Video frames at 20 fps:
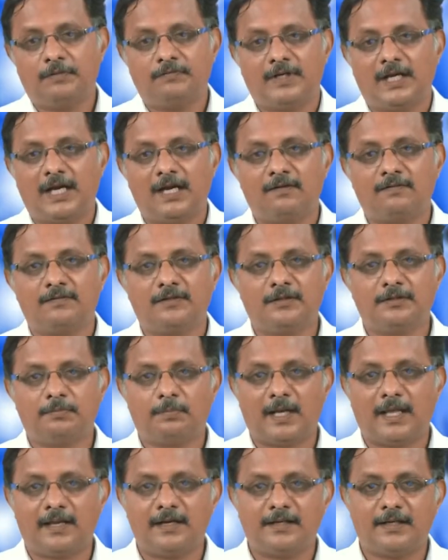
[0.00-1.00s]
we have the
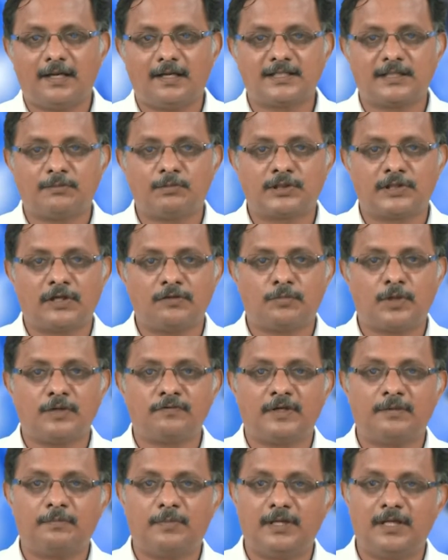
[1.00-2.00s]
planet has about
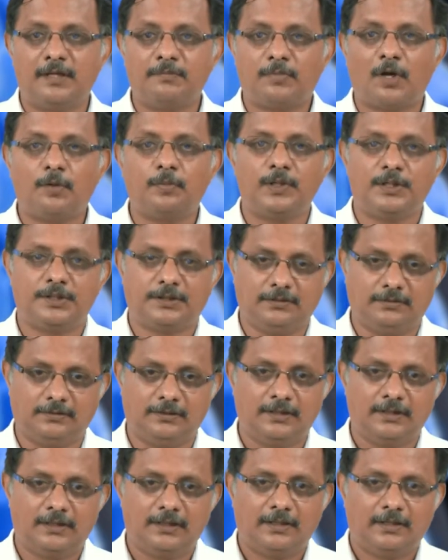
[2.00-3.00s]
7.5 billion population,
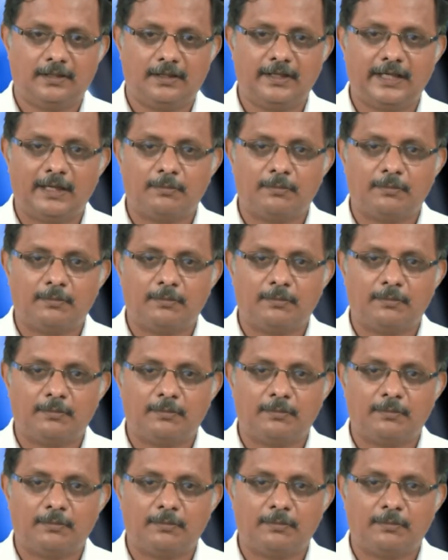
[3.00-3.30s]
right.